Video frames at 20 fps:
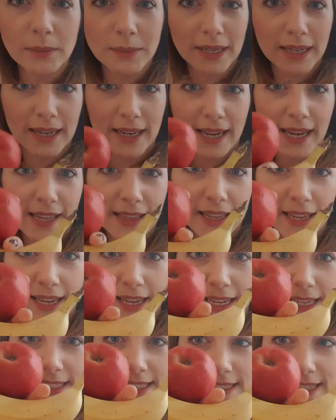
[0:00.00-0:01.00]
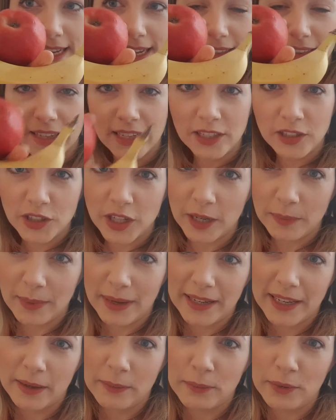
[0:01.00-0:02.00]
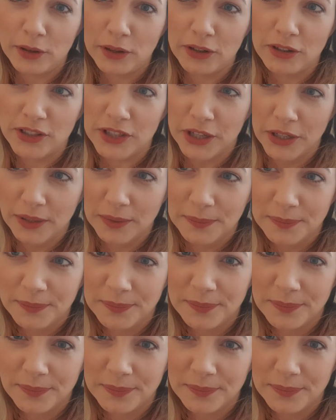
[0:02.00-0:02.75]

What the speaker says: So I'm gonna eat these and then check back in with you soon.